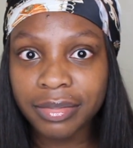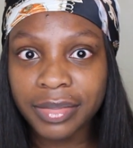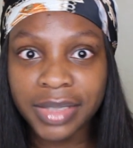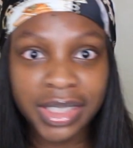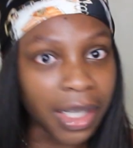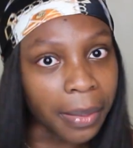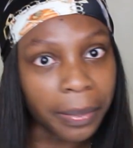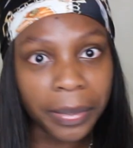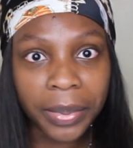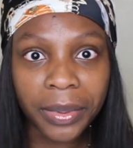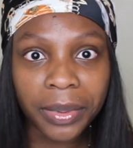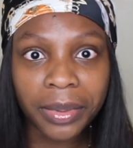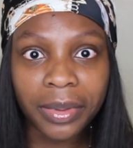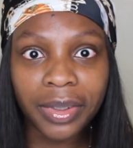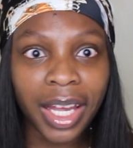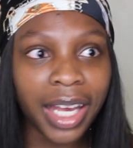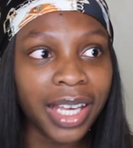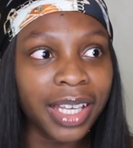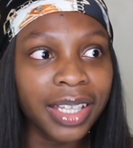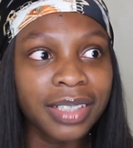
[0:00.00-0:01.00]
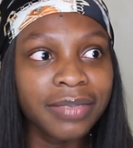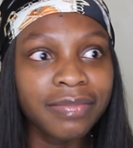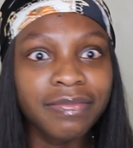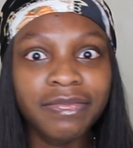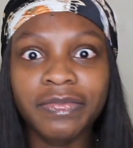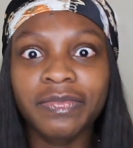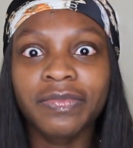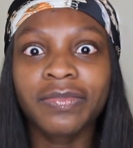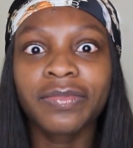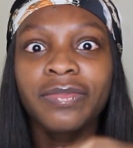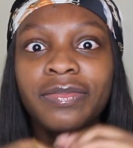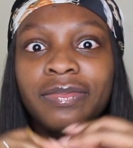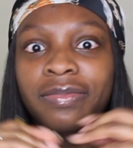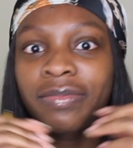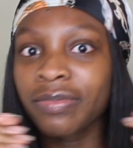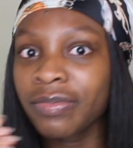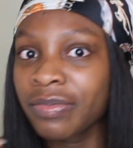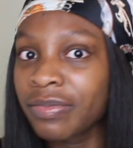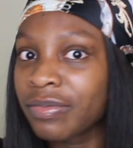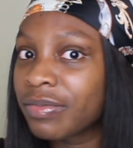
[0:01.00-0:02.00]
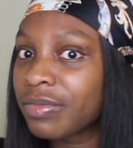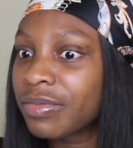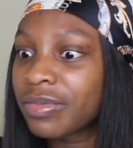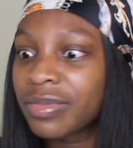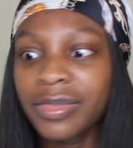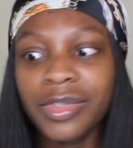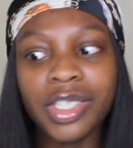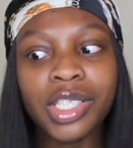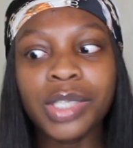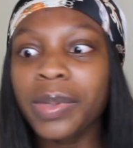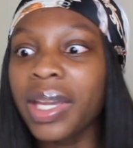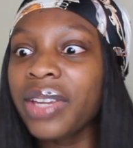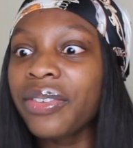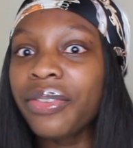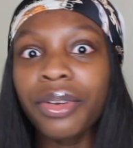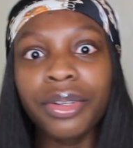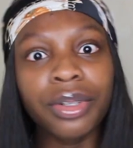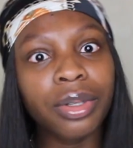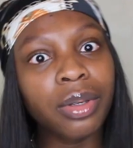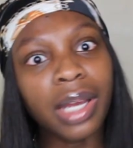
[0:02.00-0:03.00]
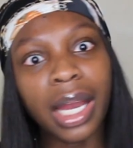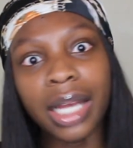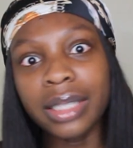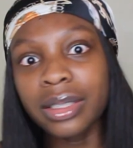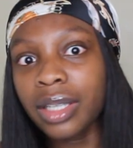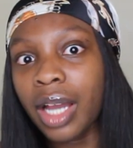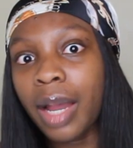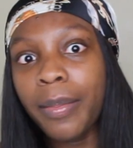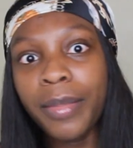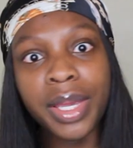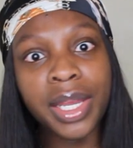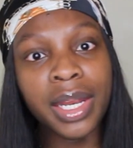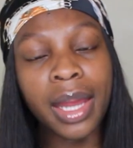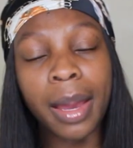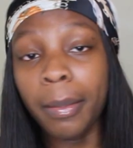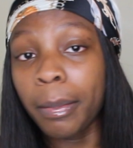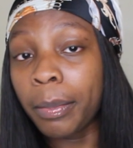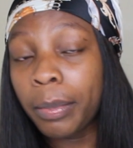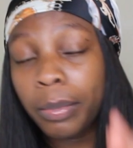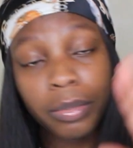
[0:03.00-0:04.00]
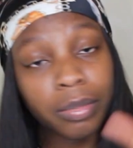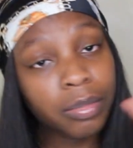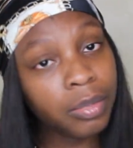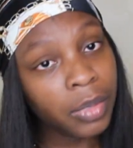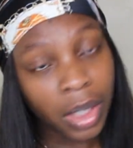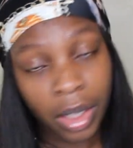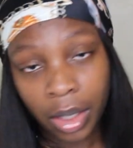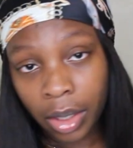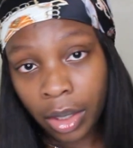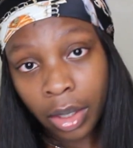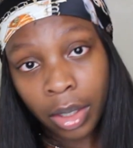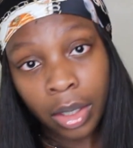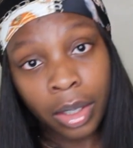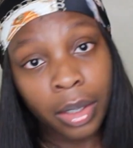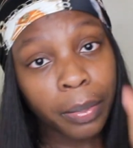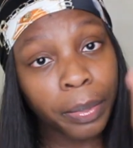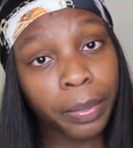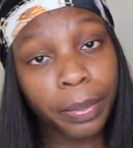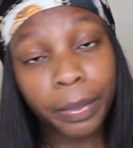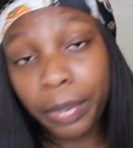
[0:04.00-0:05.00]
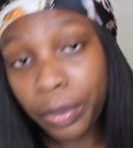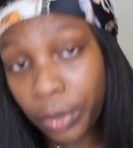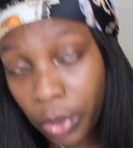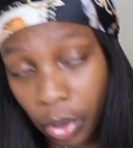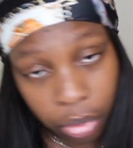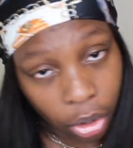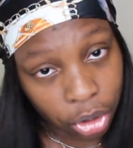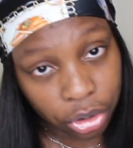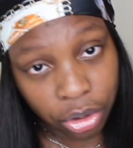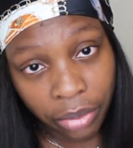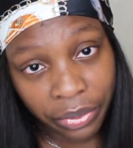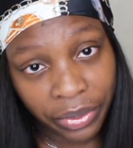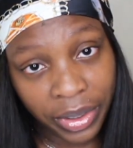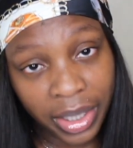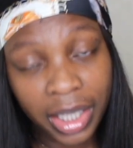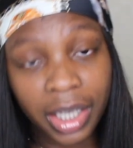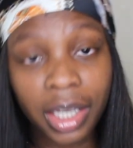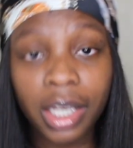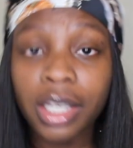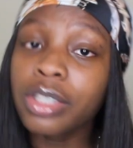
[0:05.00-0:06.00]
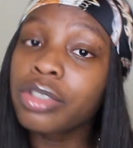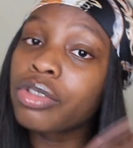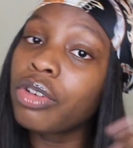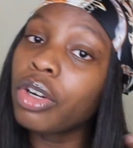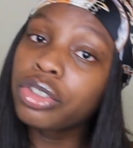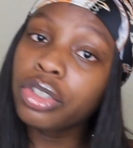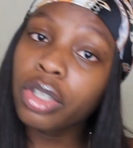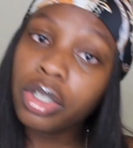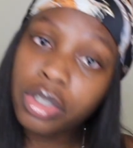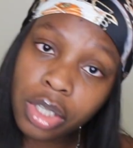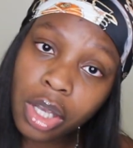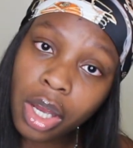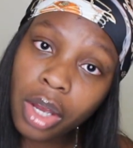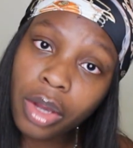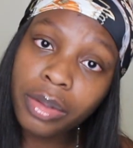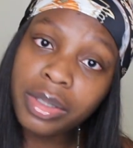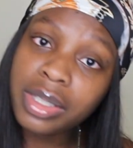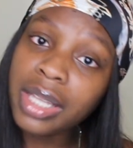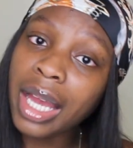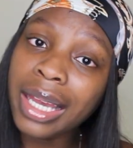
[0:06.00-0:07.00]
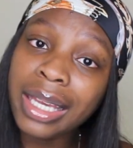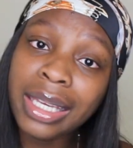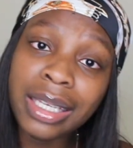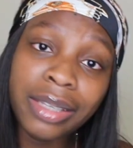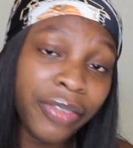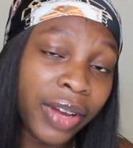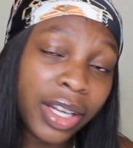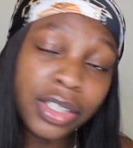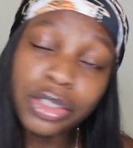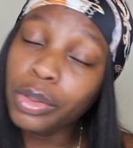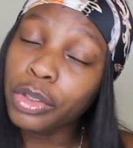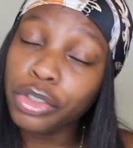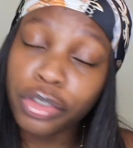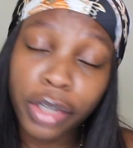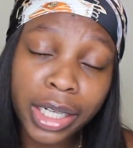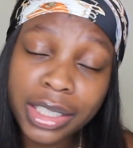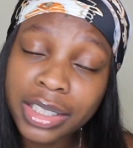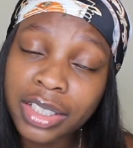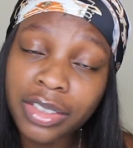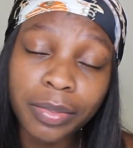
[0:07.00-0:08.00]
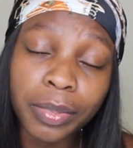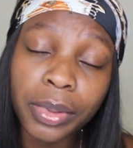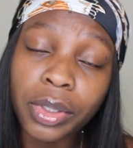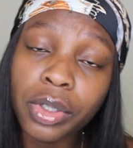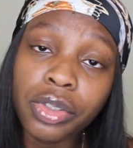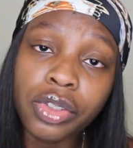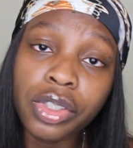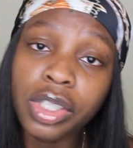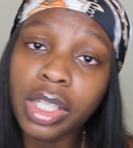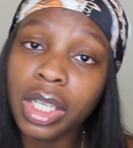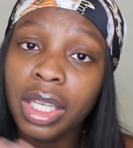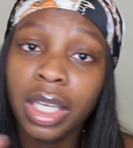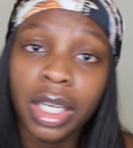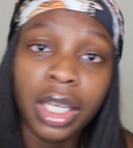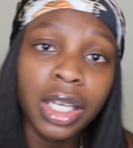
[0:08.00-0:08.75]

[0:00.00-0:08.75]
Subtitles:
Simple. Like, just wait for a new guy to come in and cross your fingers, cross your toes that he finds you attractive, because